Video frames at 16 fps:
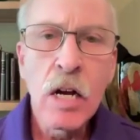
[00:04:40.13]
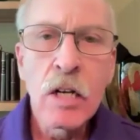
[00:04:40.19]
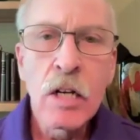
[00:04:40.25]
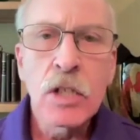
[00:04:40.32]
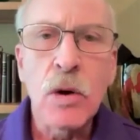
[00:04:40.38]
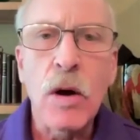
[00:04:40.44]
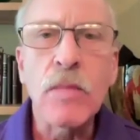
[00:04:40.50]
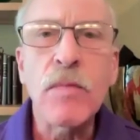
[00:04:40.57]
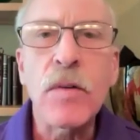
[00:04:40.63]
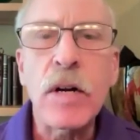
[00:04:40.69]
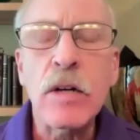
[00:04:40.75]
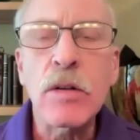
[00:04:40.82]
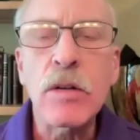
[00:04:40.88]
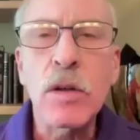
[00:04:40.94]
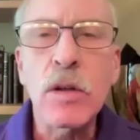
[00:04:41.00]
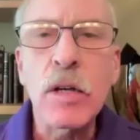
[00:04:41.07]
So I
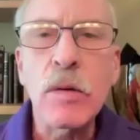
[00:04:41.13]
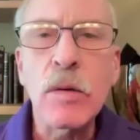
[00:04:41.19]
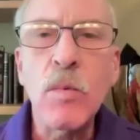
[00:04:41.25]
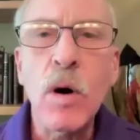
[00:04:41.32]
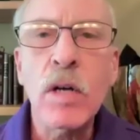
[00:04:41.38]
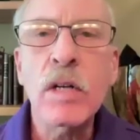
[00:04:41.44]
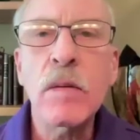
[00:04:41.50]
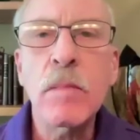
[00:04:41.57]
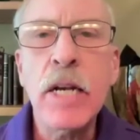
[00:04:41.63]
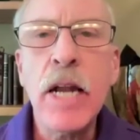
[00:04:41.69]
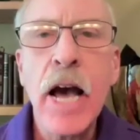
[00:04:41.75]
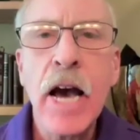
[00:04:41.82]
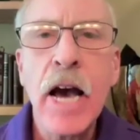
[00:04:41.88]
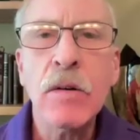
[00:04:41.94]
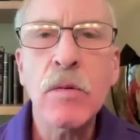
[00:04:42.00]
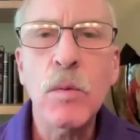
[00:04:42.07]
figured the one in
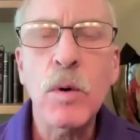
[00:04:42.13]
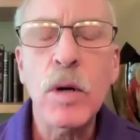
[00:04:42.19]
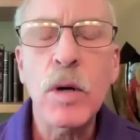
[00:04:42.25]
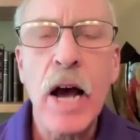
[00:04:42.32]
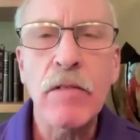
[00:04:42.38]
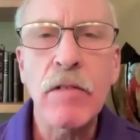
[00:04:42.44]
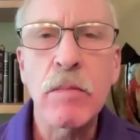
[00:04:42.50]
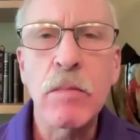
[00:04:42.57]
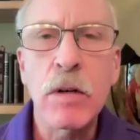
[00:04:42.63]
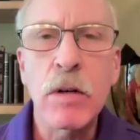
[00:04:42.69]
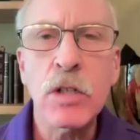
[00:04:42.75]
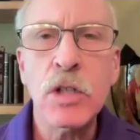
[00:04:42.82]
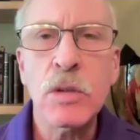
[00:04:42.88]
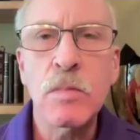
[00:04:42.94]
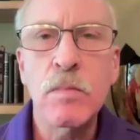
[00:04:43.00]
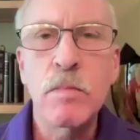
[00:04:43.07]
Manhattan would have a
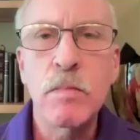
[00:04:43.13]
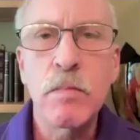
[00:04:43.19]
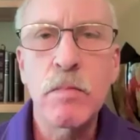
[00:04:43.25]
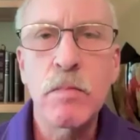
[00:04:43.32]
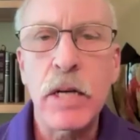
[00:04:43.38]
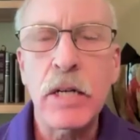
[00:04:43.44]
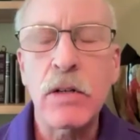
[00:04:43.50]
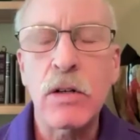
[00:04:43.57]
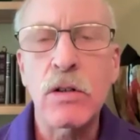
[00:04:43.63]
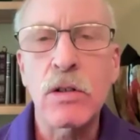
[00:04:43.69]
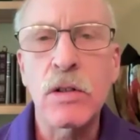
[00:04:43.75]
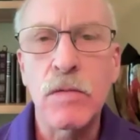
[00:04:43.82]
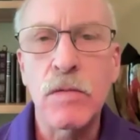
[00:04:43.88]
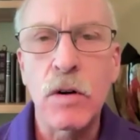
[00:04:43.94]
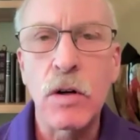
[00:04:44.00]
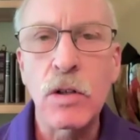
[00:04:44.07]
much bigger,
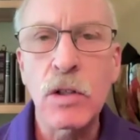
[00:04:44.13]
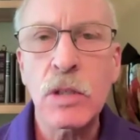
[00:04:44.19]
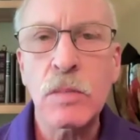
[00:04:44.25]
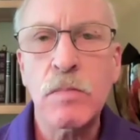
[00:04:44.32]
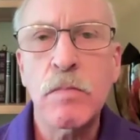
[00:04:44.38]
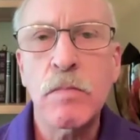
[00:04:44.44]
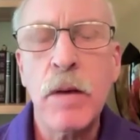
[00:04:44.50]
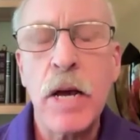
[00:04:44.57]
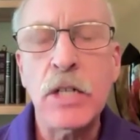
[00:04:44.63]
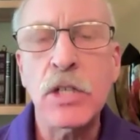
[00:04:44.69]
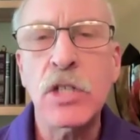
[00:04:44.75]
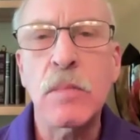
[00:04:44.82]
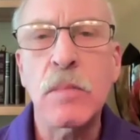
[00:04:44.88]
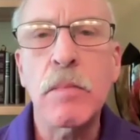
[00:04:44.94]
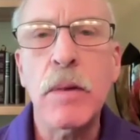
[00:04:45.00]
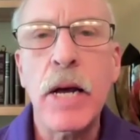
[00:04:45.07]
diverse
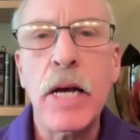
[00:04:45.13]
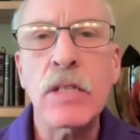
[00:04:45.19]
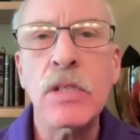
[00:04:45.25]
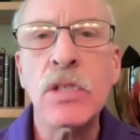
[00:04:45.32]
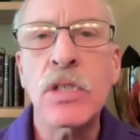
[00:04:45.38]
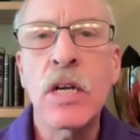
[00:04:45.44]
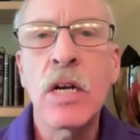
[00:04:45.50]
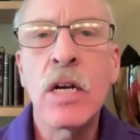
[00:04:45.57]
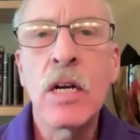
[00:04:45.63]
patient base,